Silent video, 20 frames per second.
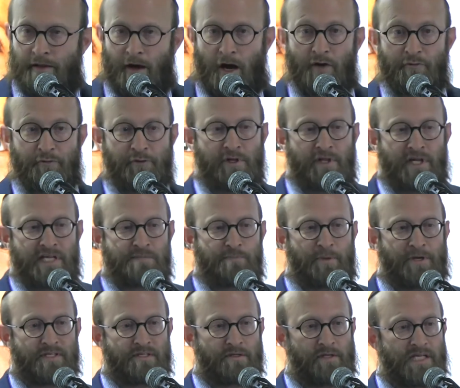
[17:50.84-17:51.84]
Often
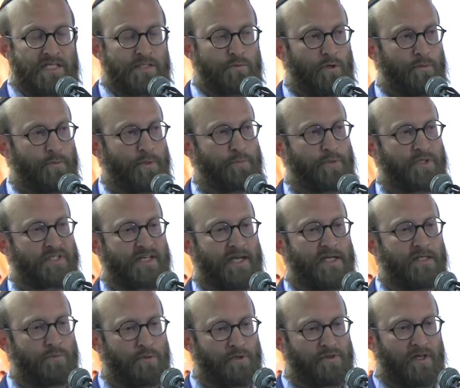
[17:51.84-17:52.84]
these women
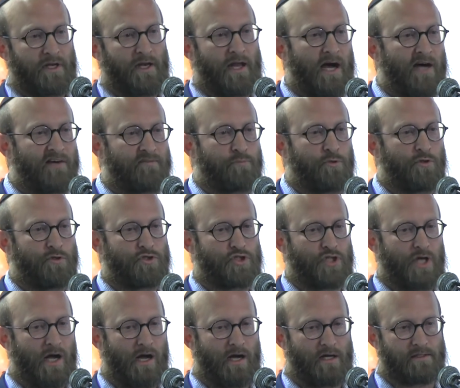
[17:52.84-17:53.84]
present with a live-born
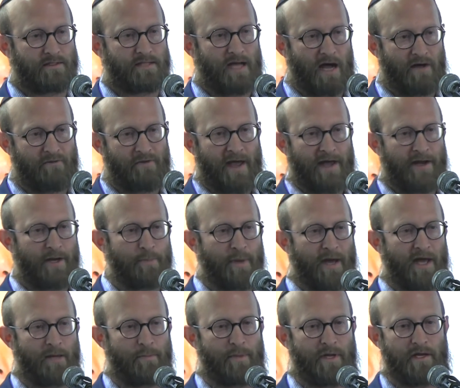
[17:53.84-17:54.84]
child. I've had a
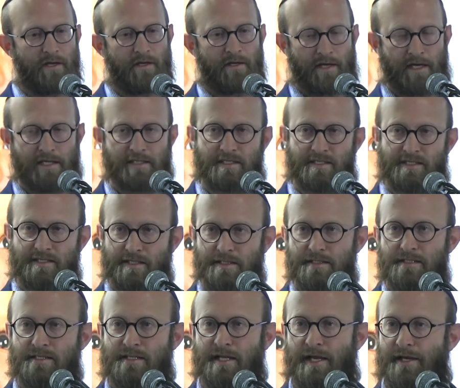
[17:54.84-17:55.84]
baby, and
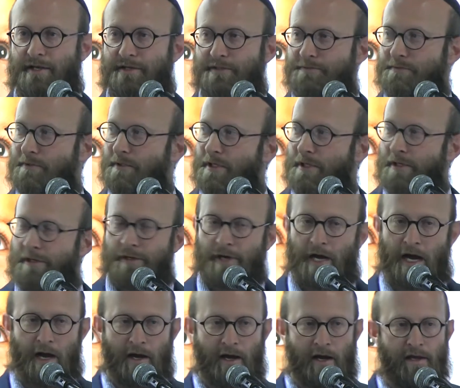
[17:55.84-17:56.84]
since then,
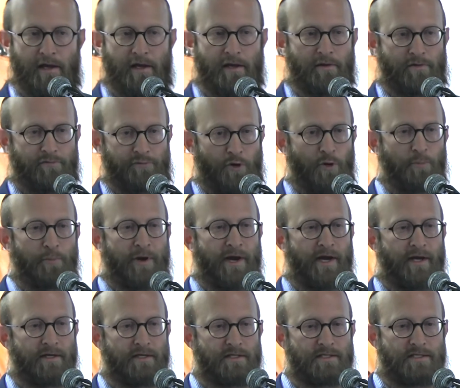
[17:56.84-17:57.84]
I fall
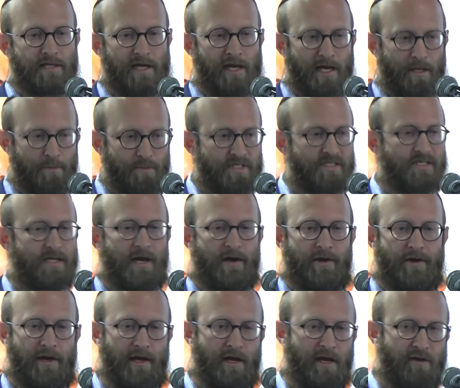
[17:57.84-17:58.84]
pregnant and I
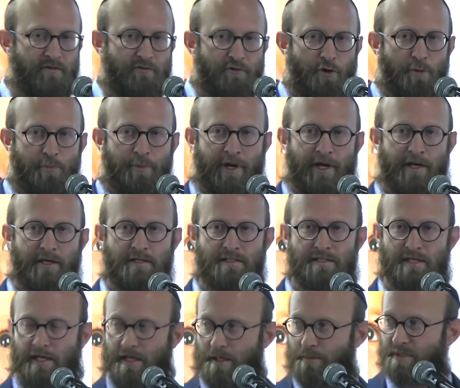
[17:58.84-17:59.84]
miscarry, and I fall
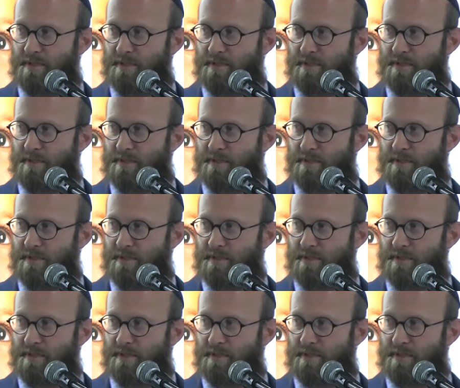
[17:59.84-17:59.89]
pregnant and I